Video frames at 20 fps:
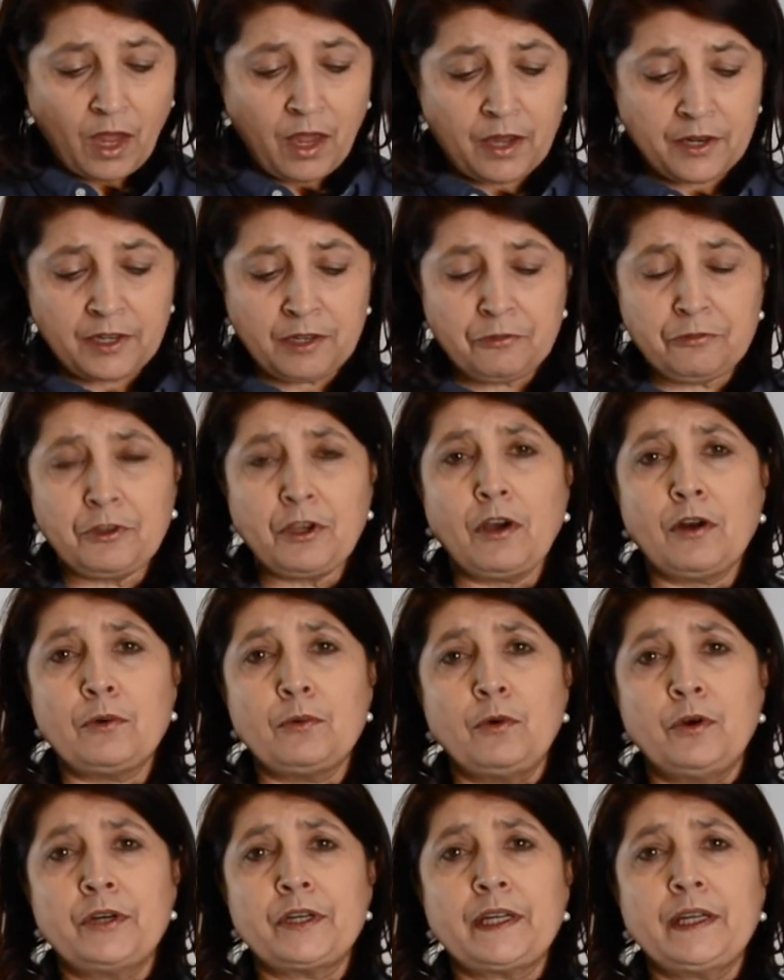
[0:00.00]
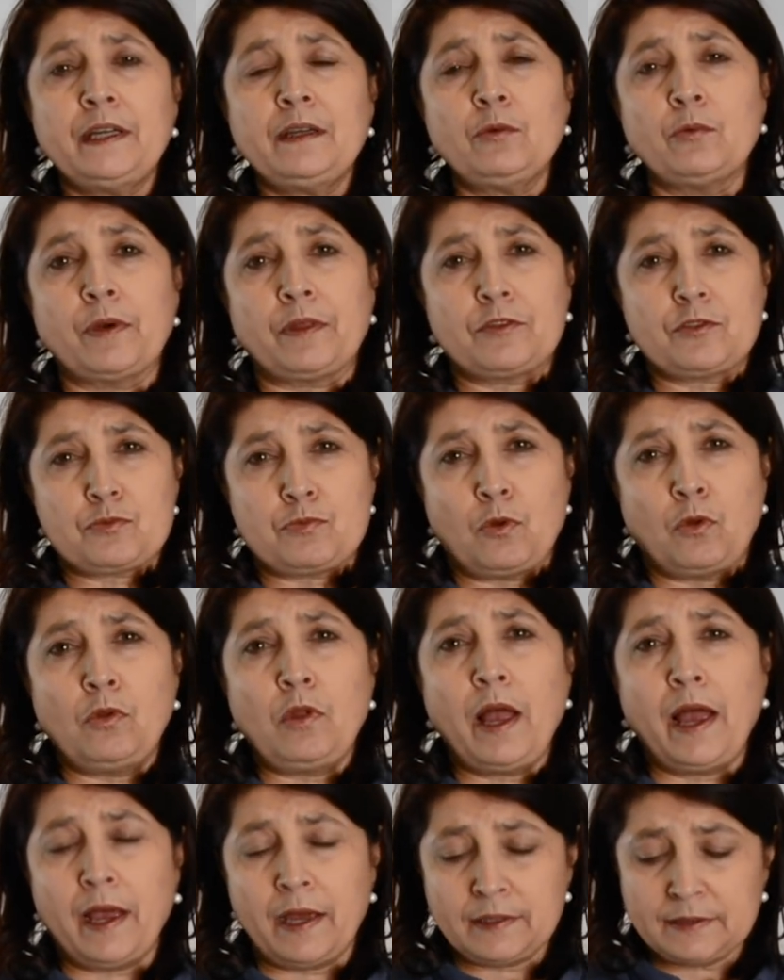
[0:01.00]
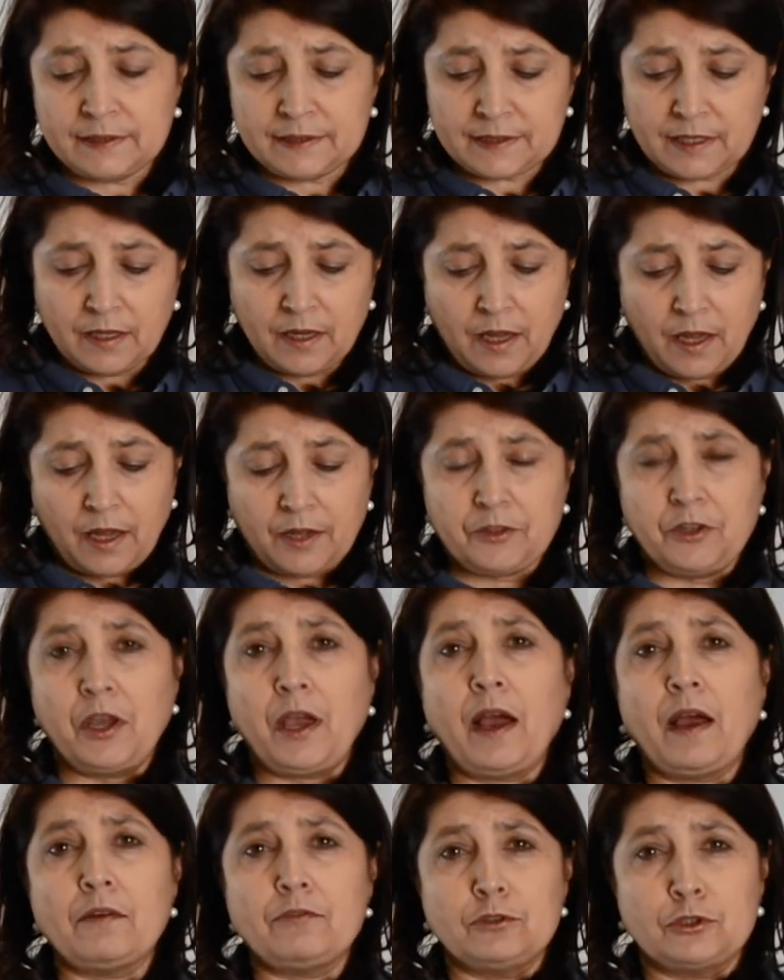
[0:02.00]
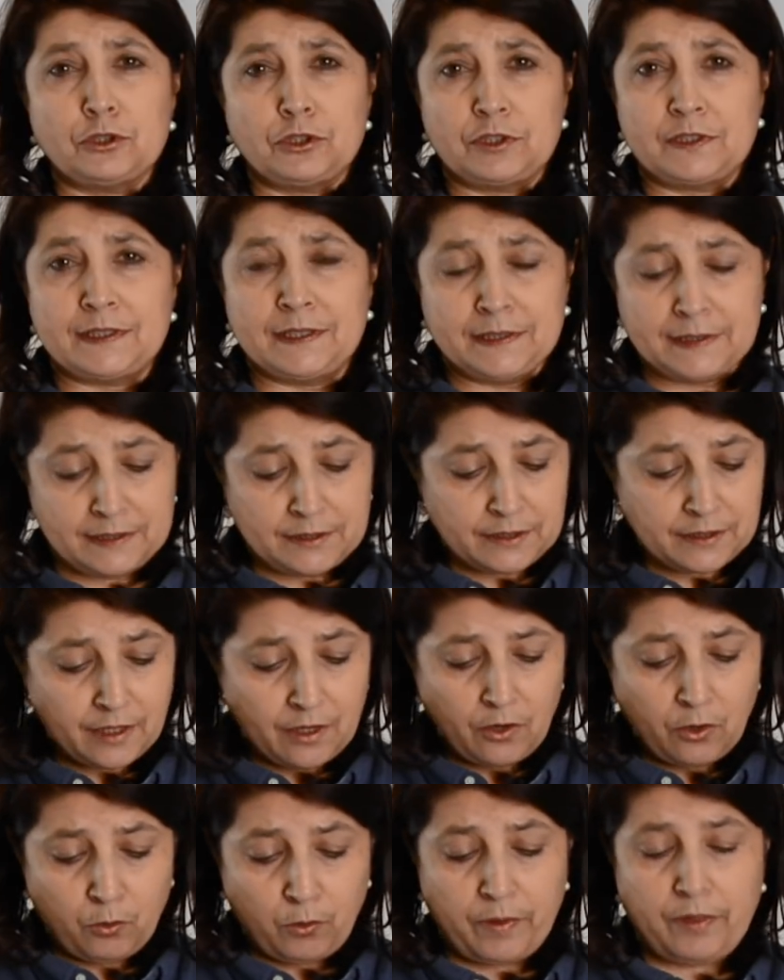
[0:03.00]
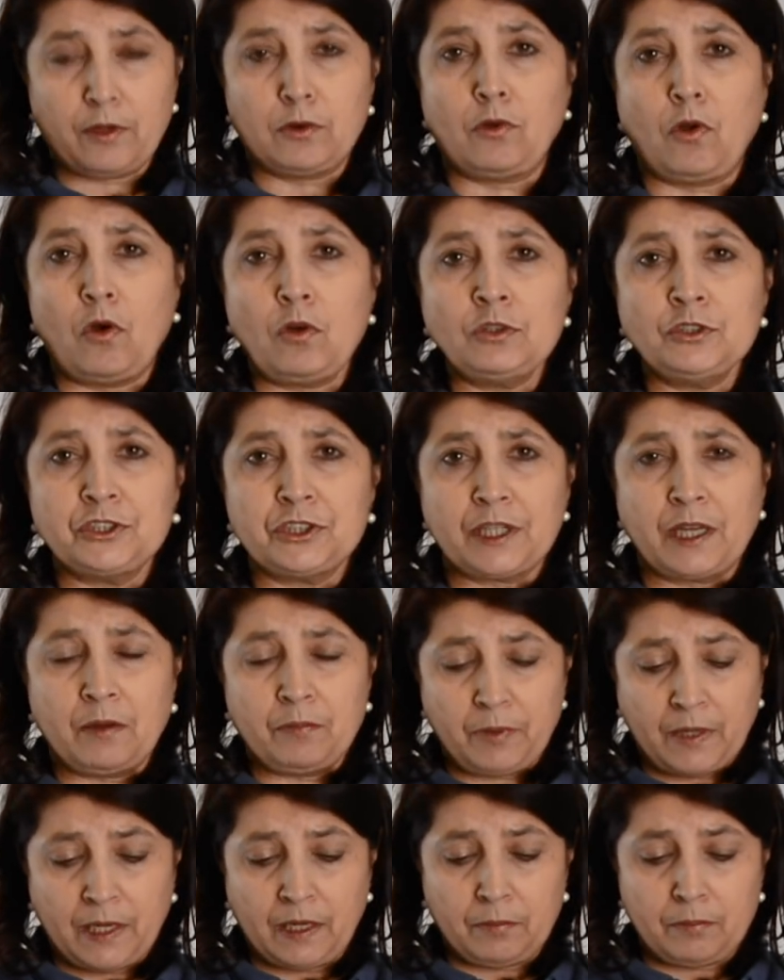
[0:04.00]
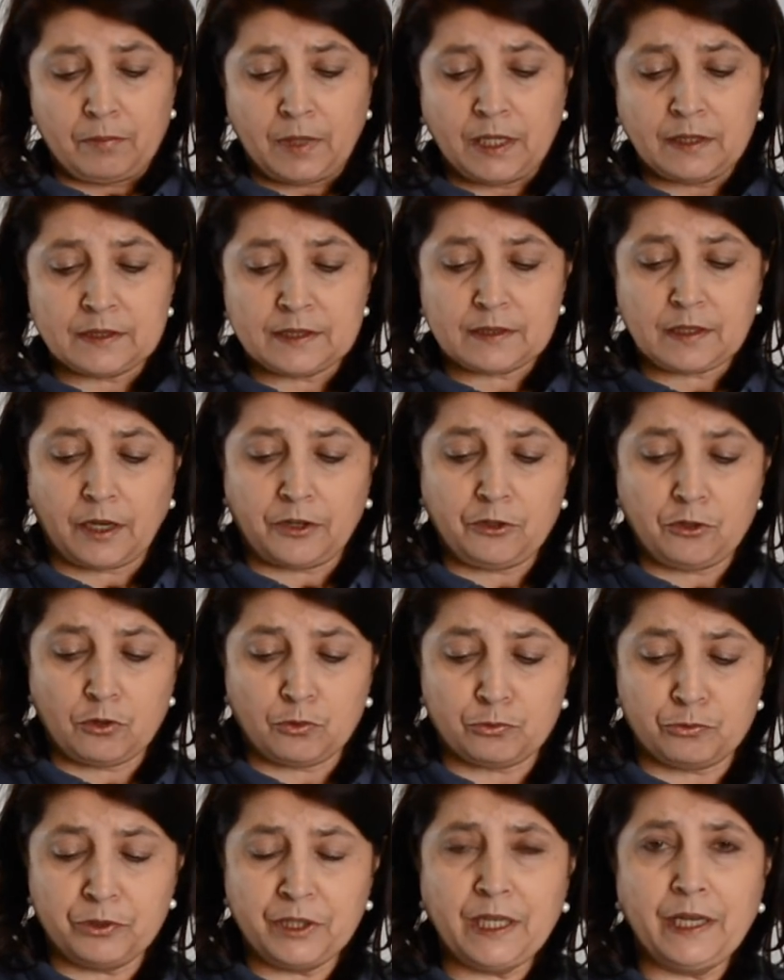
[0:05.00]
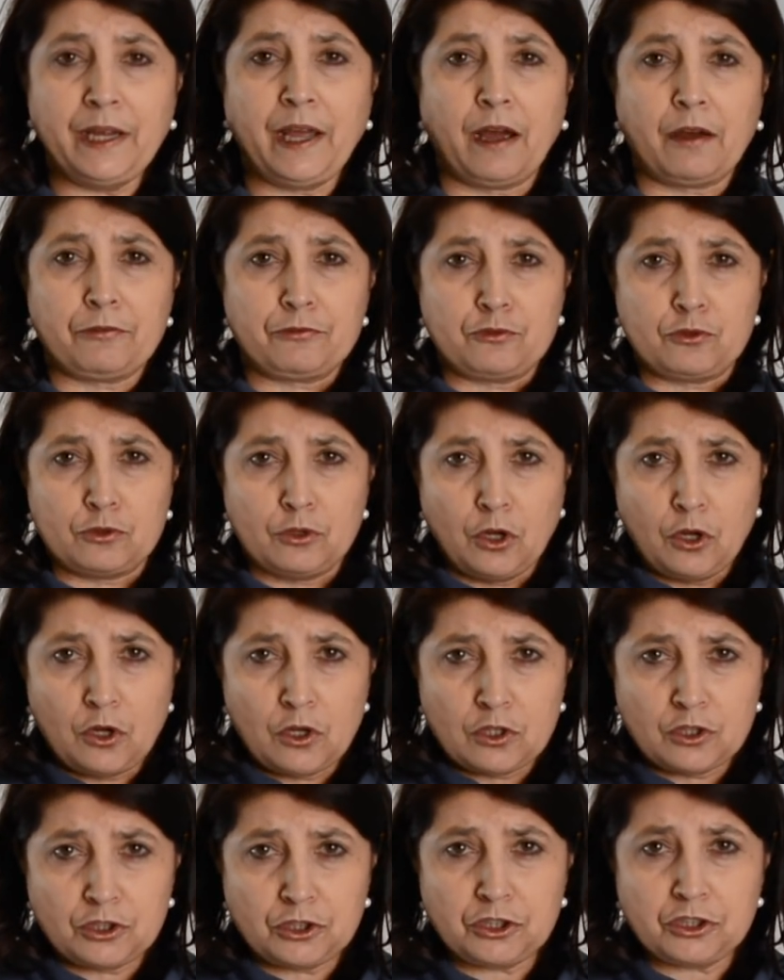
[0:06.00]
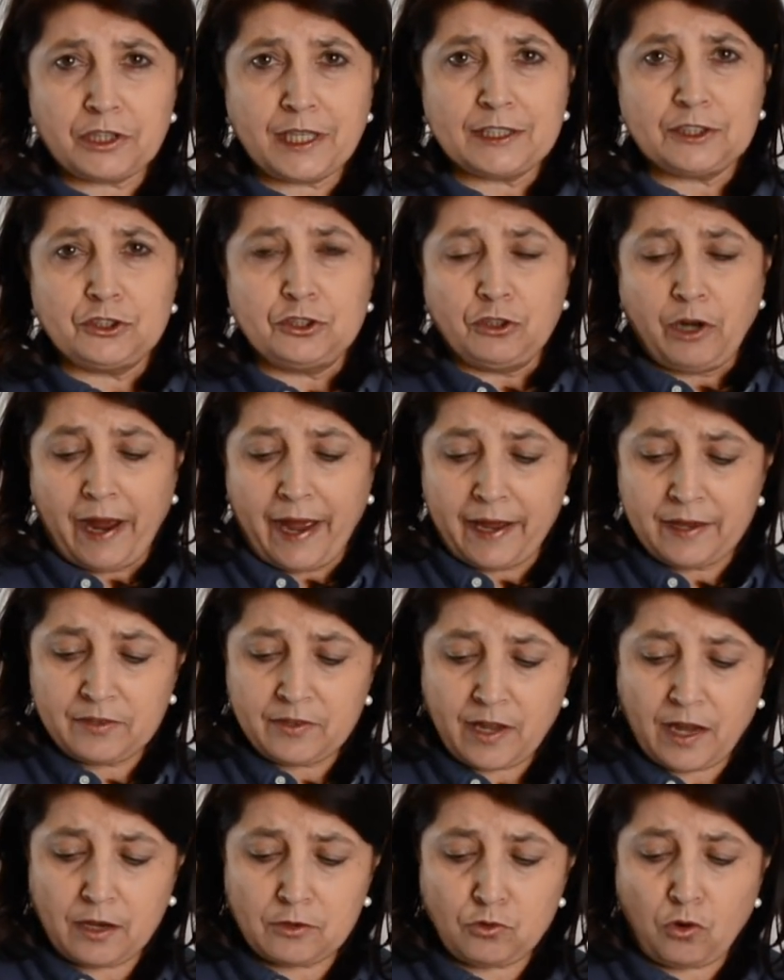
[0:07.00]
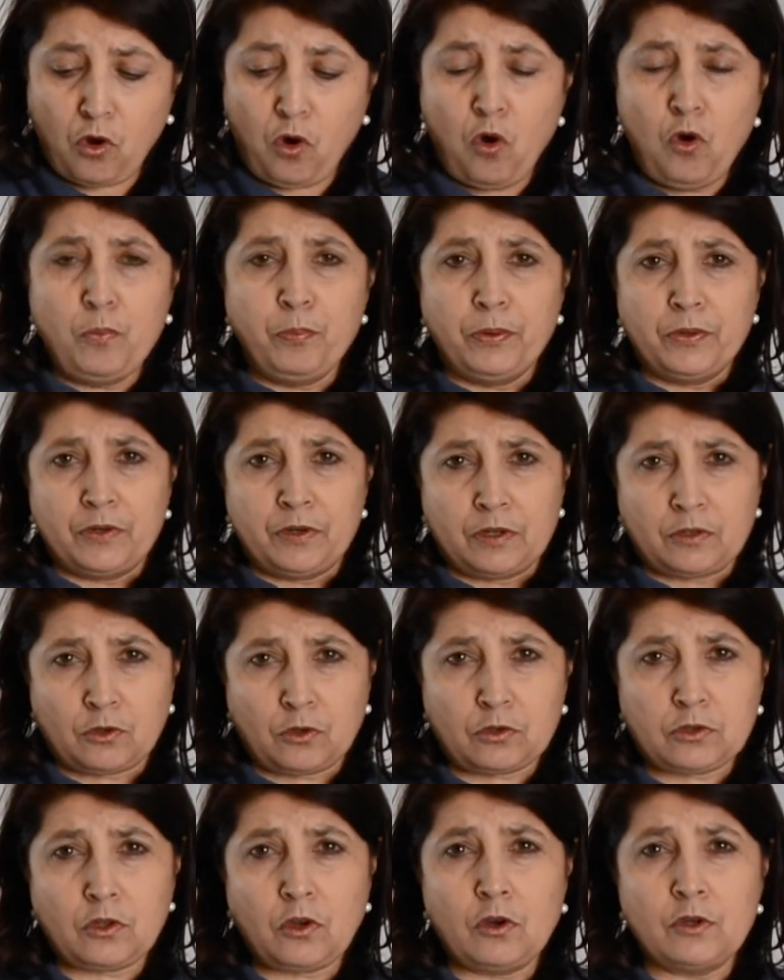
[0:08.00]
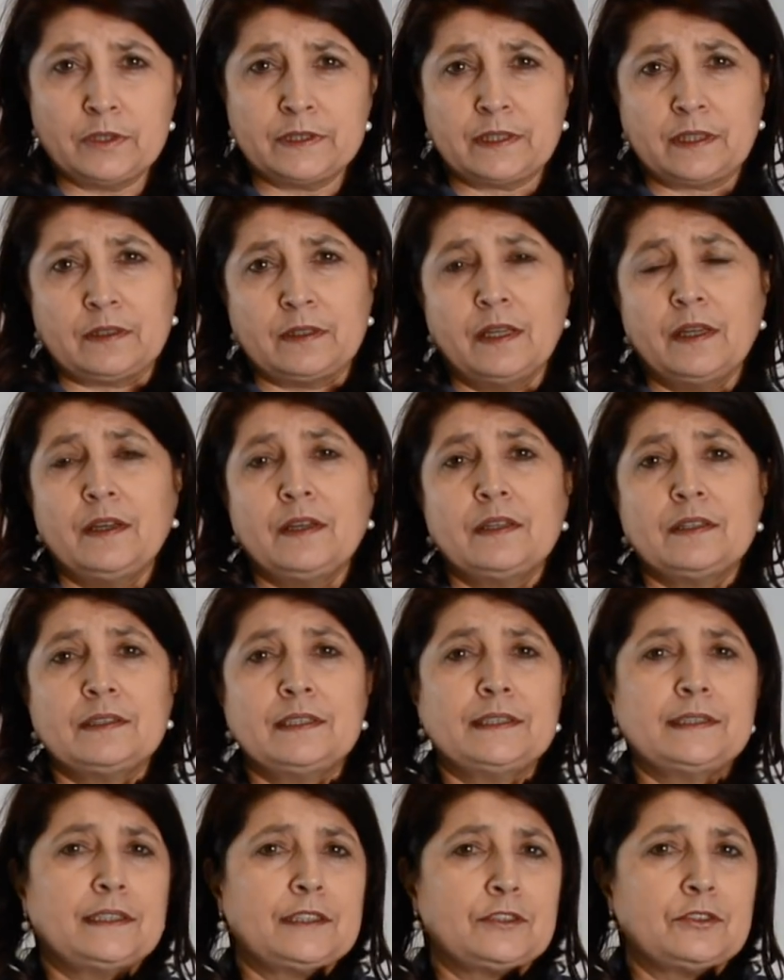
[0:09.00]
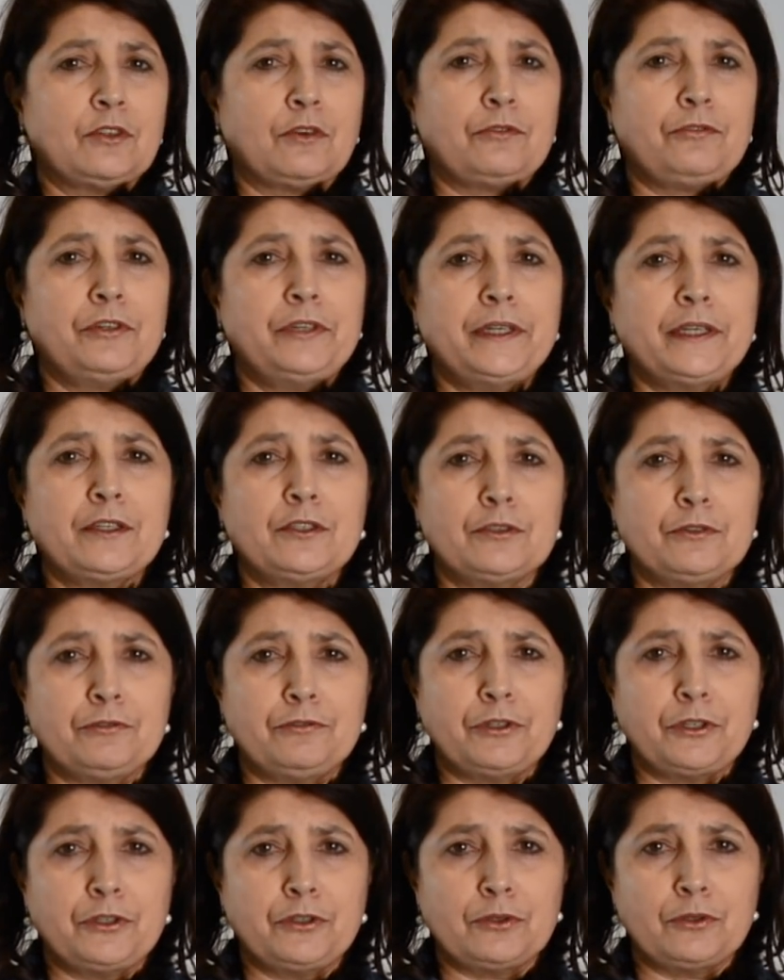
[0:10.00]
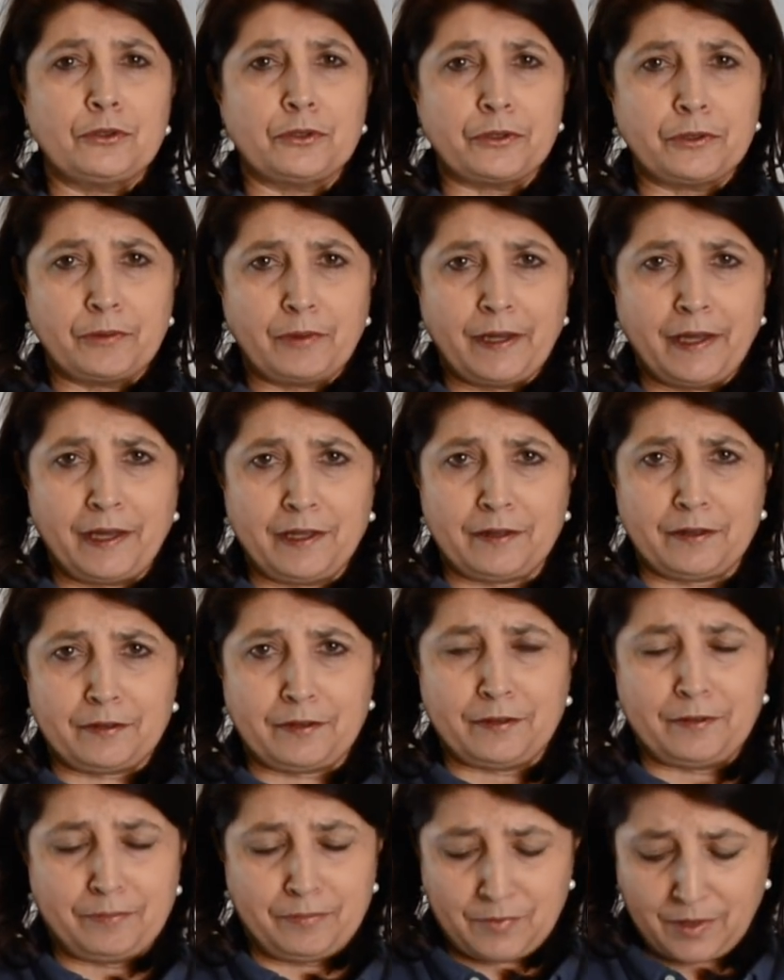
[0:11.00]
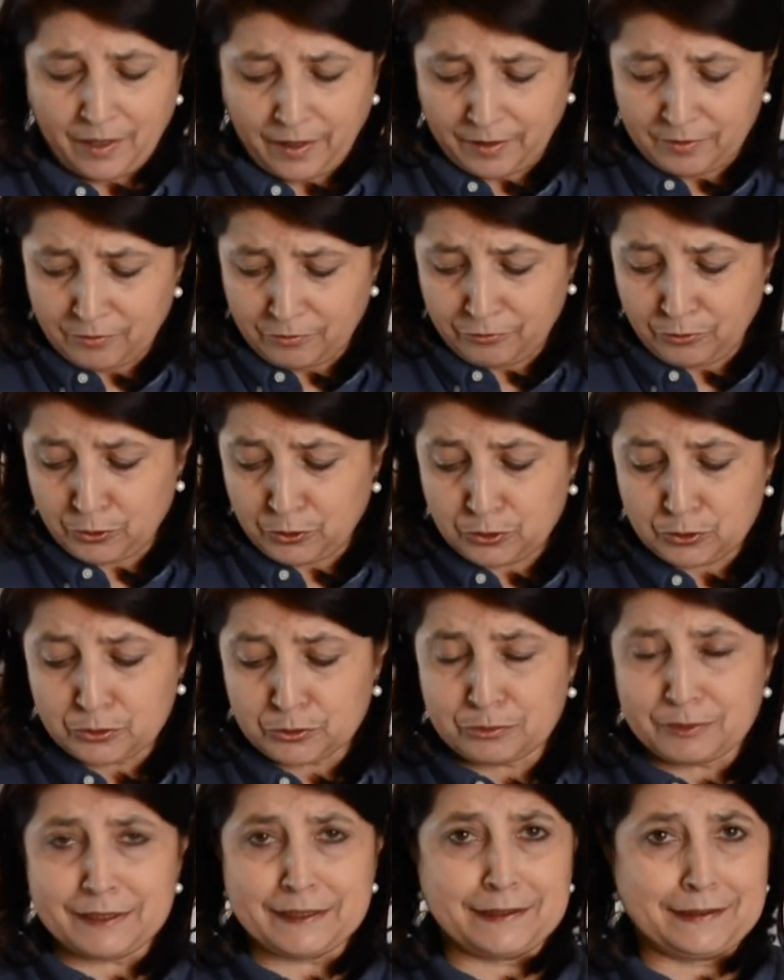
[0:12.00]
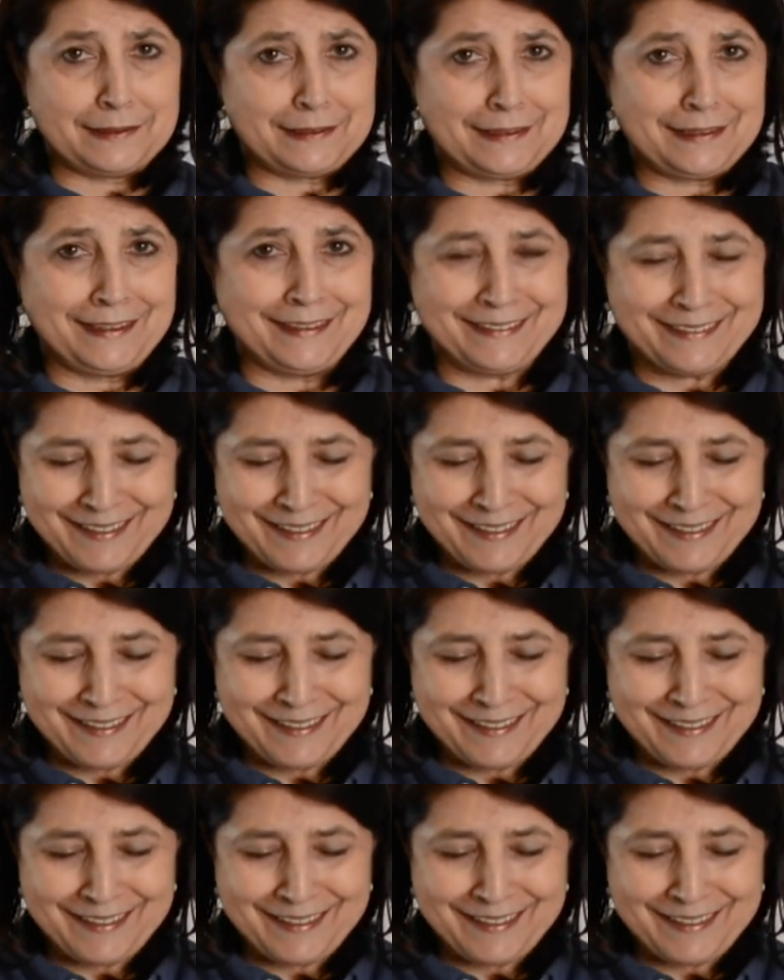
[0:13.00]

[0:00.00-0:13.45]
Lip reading: and if you are working with small hands and you have a scissor with a long shank, it means that you really have to stress your hand out, open and close, and this is not very good for your health and for your wrists.